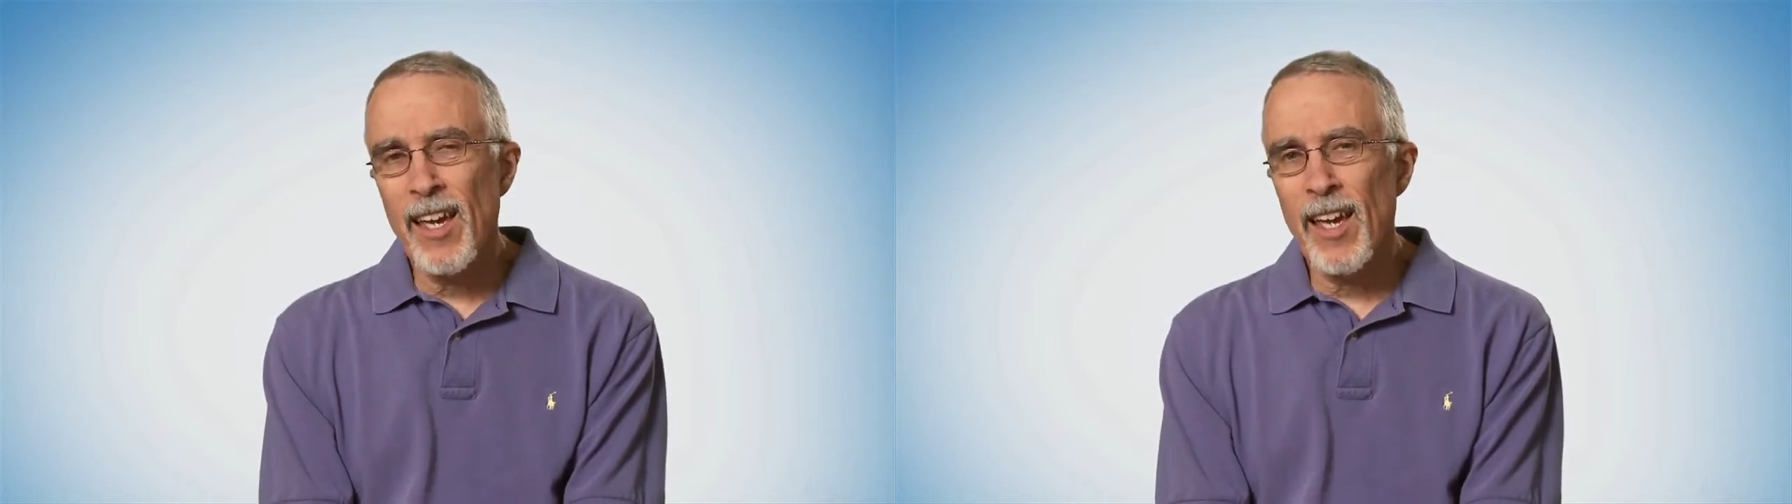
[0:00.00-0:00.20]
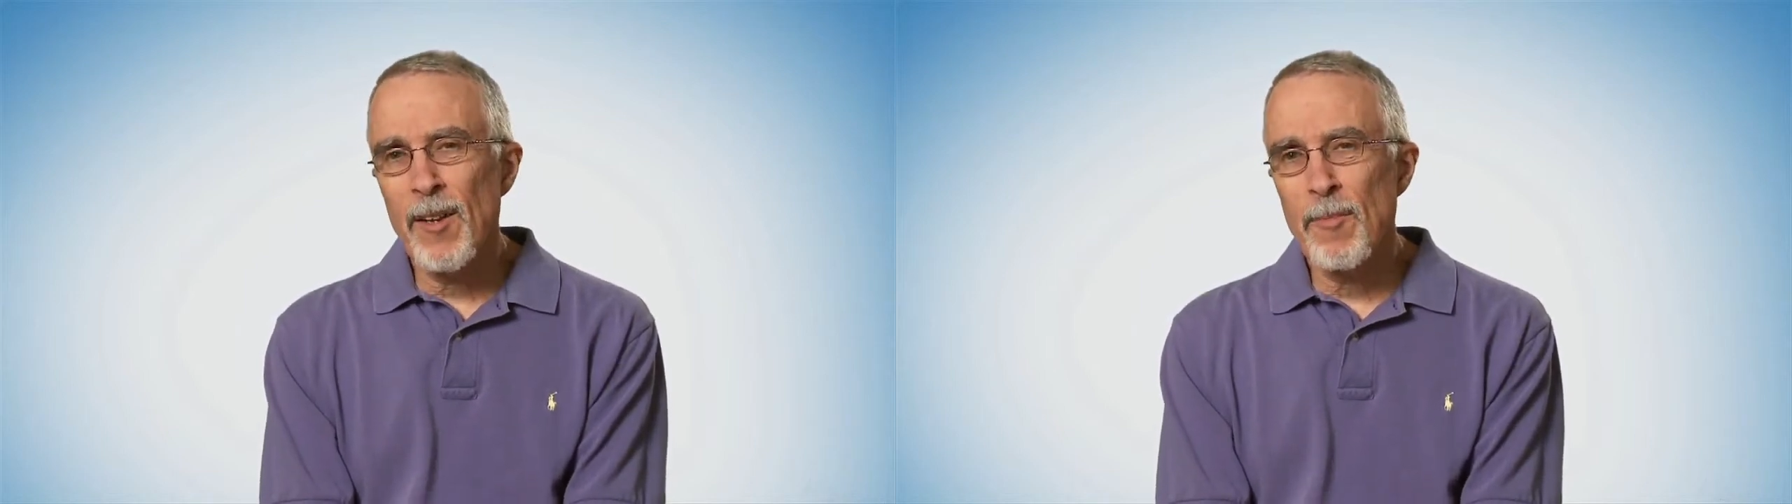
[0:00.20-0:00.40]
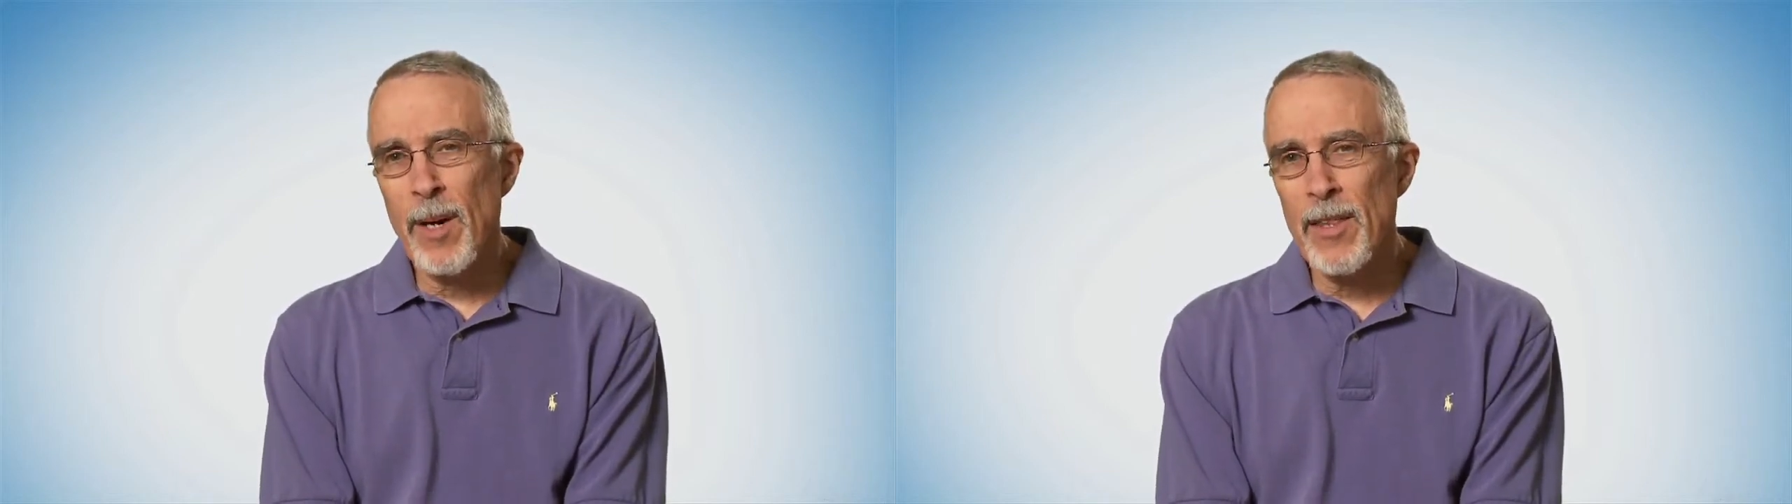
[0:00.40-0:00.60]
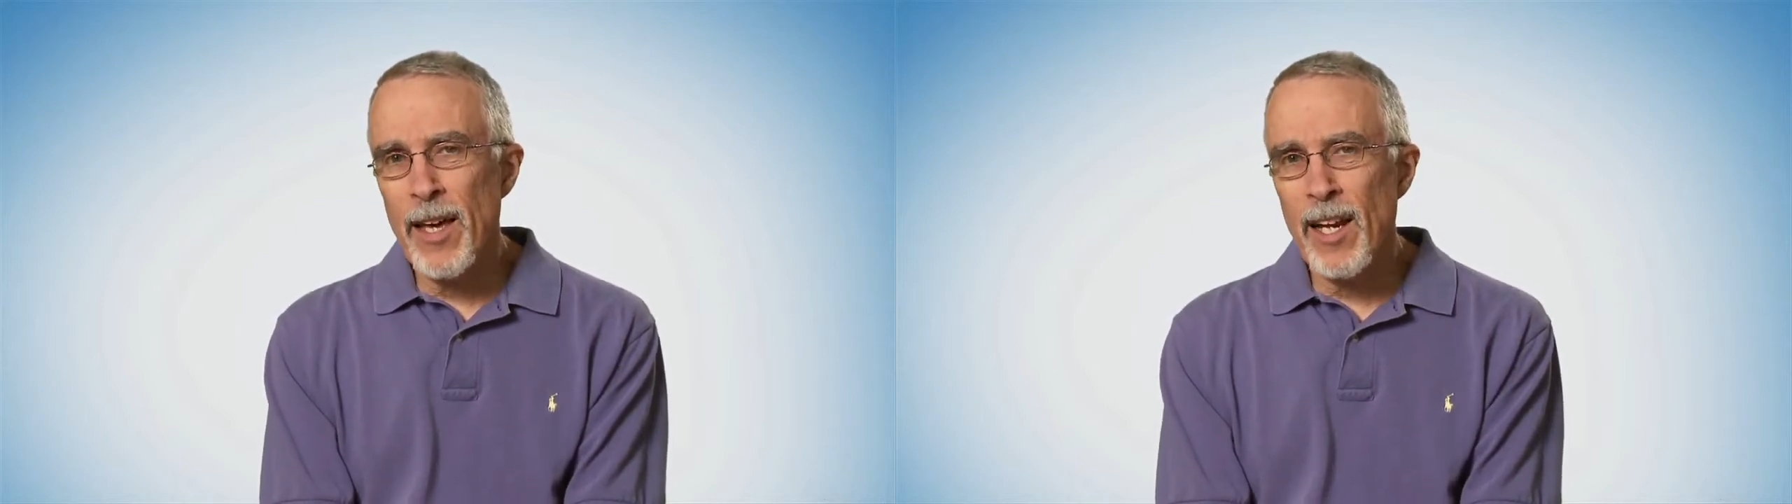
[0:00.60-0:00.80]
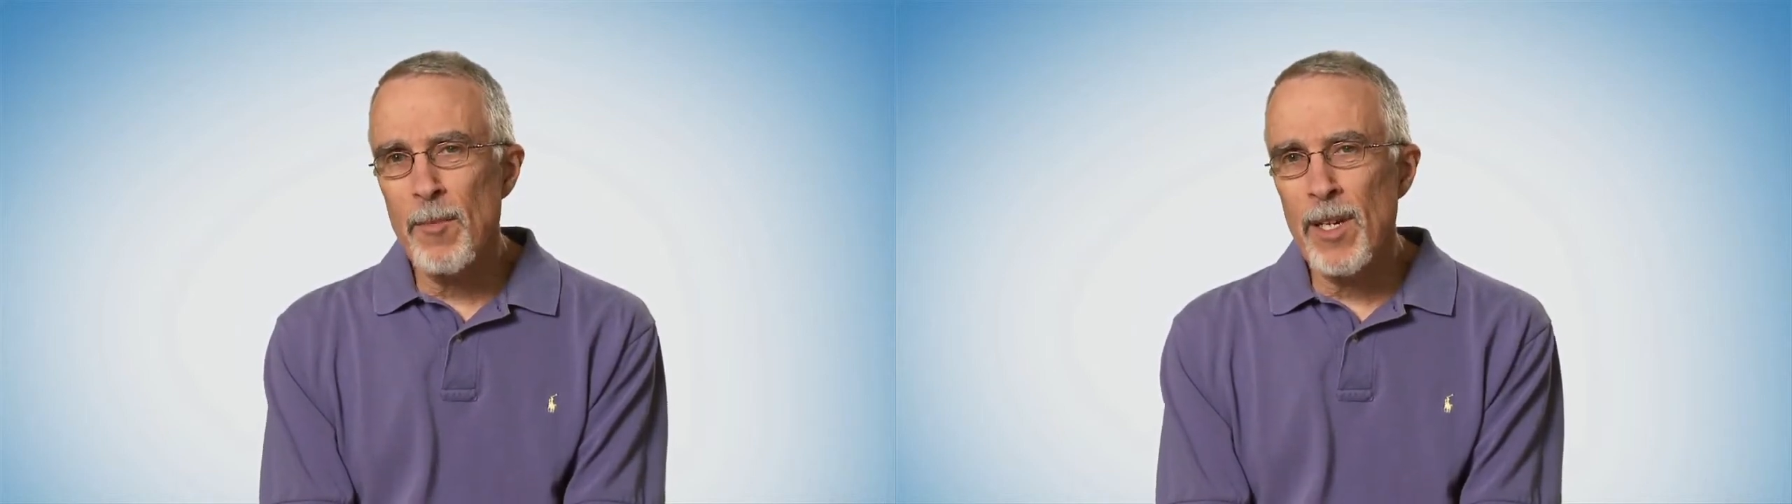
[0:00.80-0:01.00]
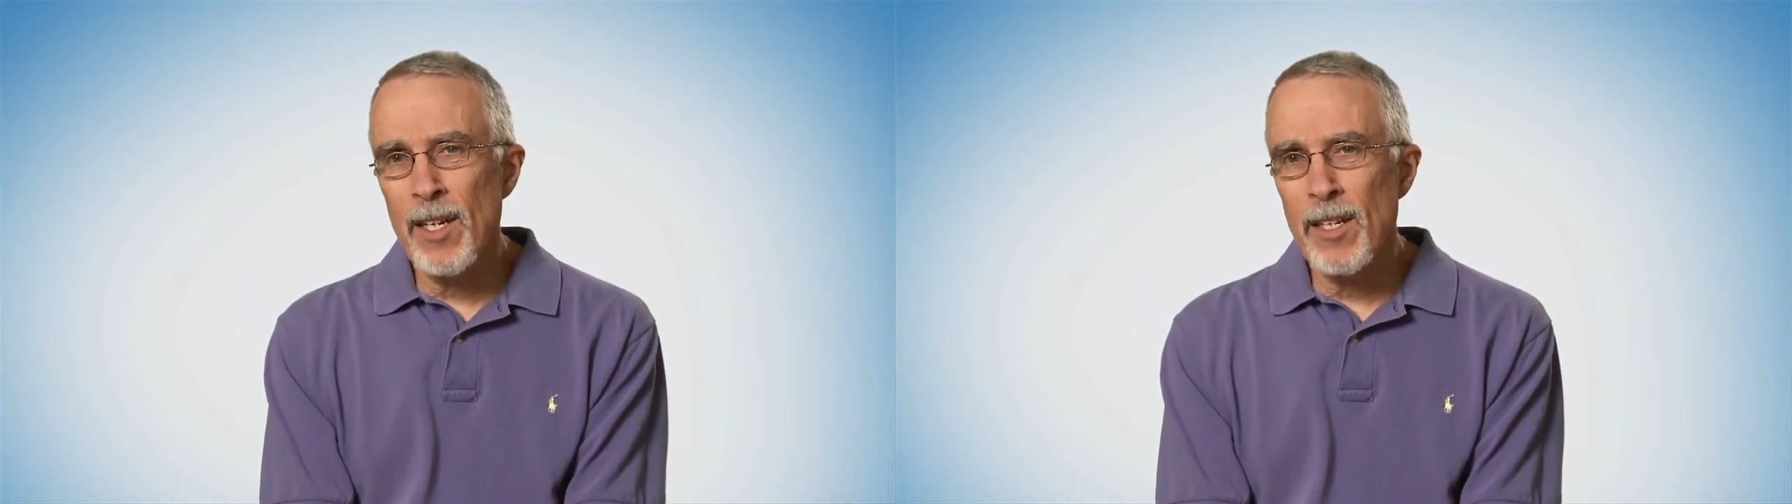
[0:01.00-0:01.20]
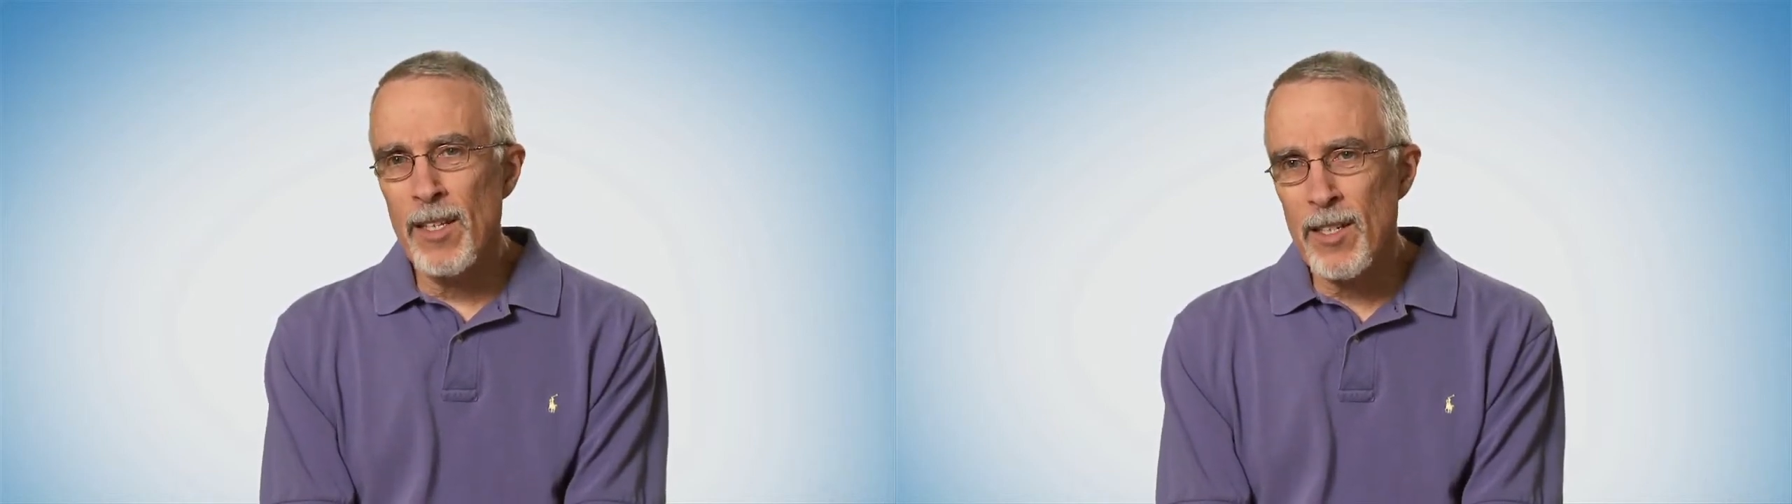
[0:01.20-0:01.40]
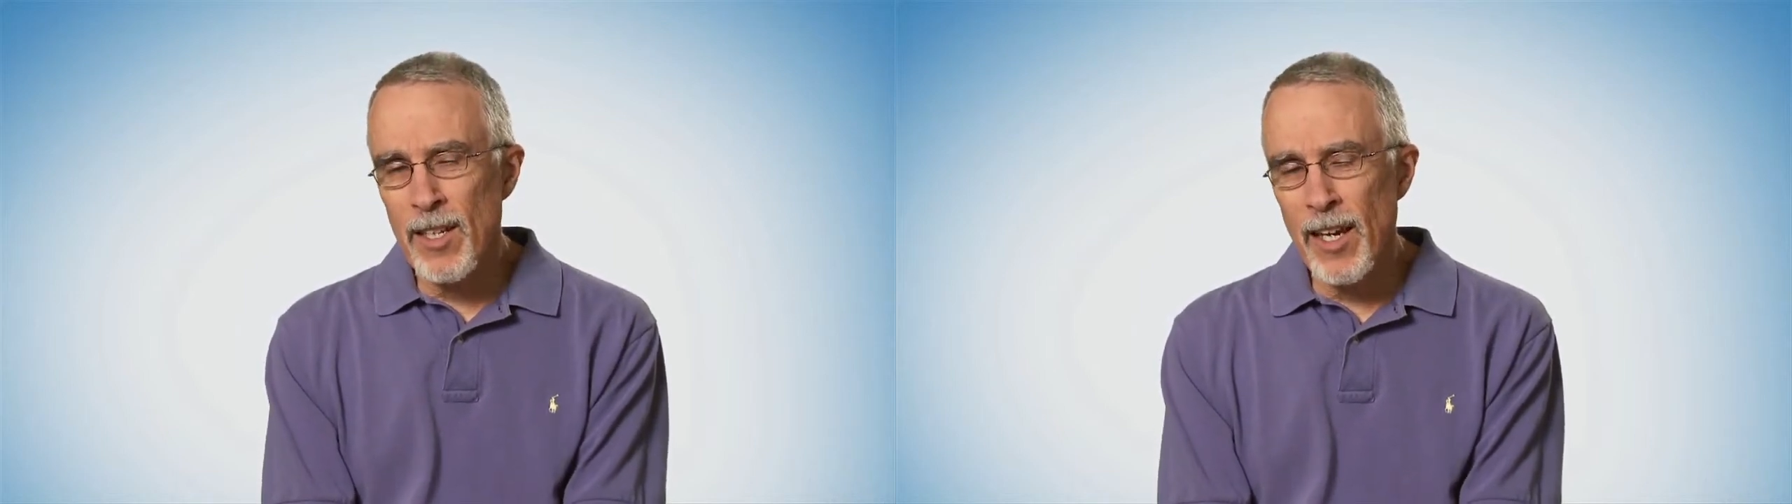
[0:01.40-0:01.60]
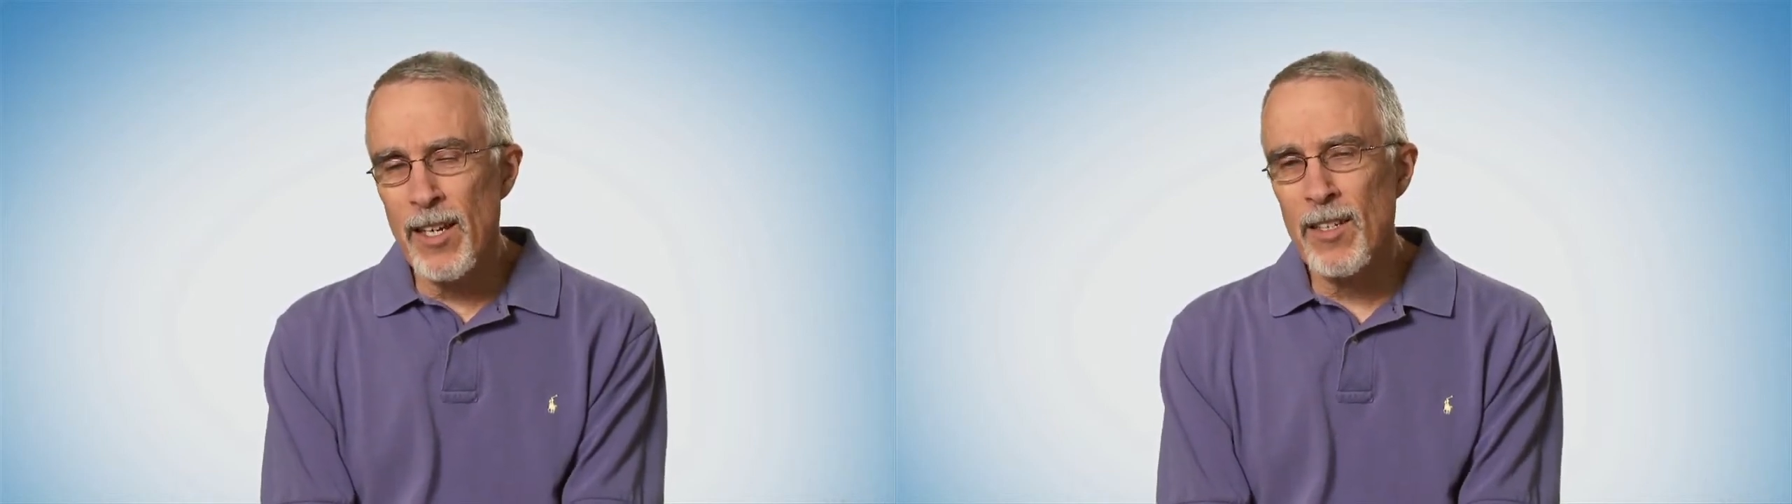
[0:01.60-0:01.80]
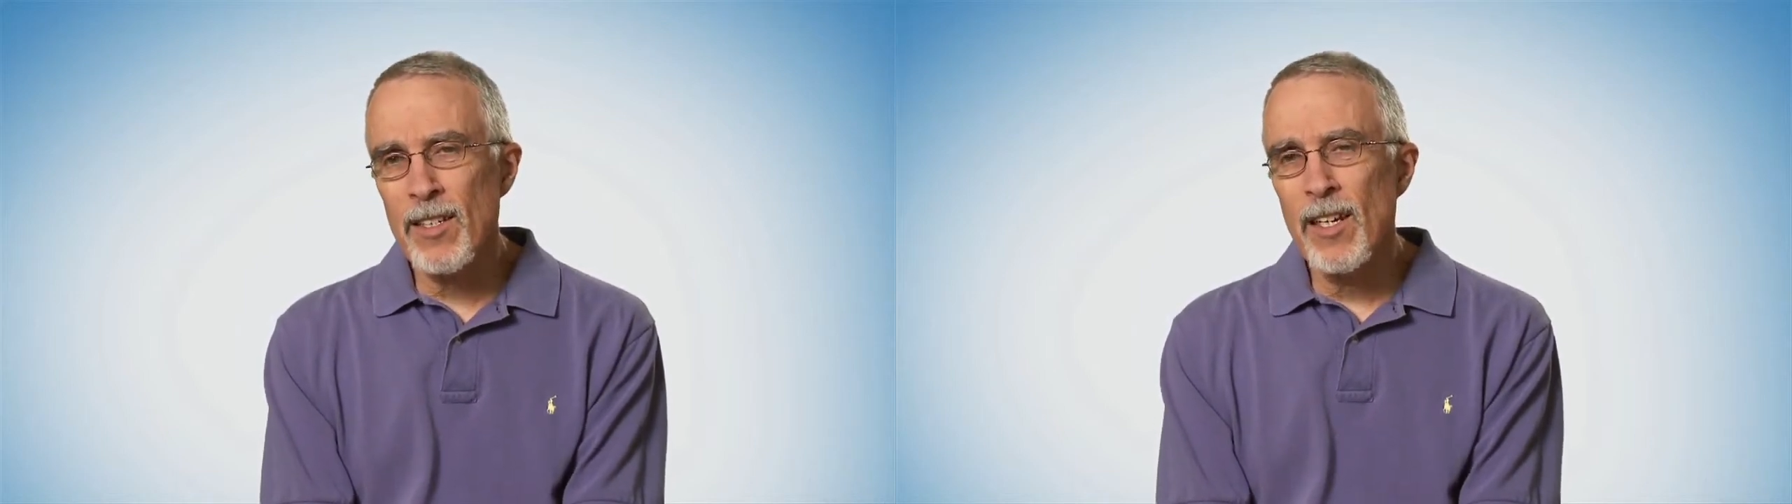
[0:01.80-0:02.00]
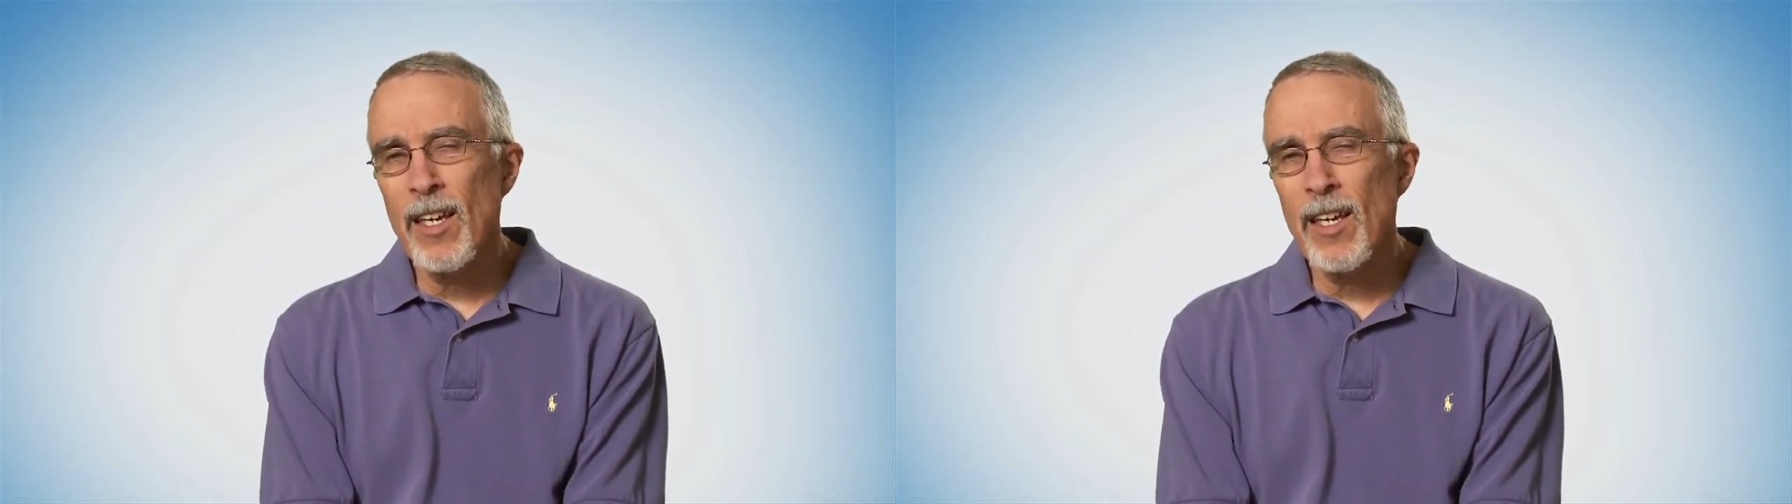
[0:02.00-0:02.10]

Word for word: And by that I mean, in this case,